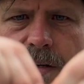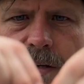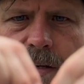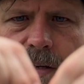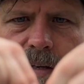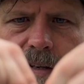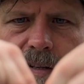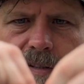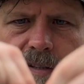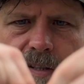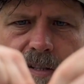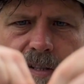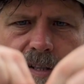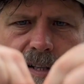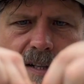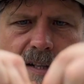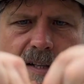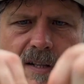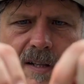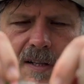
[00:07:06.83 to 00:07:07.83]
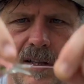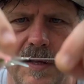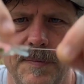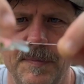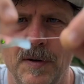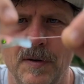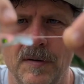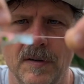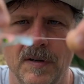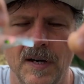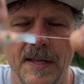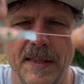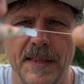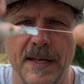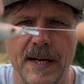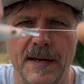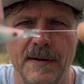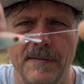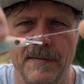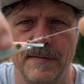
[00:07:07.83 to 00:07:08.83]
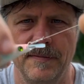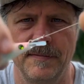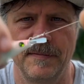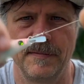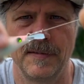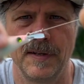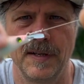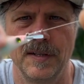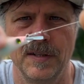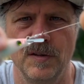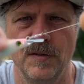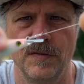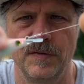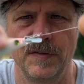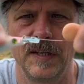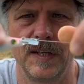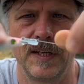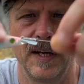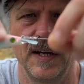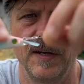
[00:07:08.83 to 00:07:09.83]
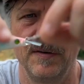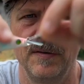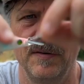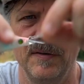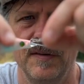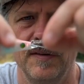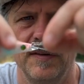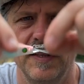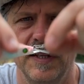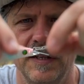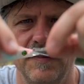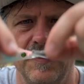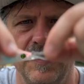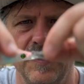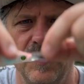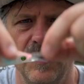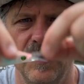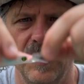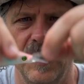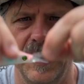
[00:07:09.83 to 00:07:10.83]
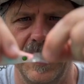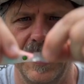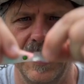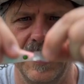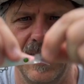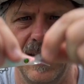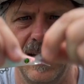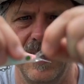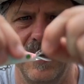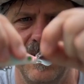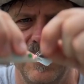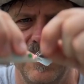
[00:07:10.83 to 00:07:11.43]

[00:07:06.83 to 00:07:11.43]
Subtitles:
you can just clip it on like that and off you go. Then if you're not liking that,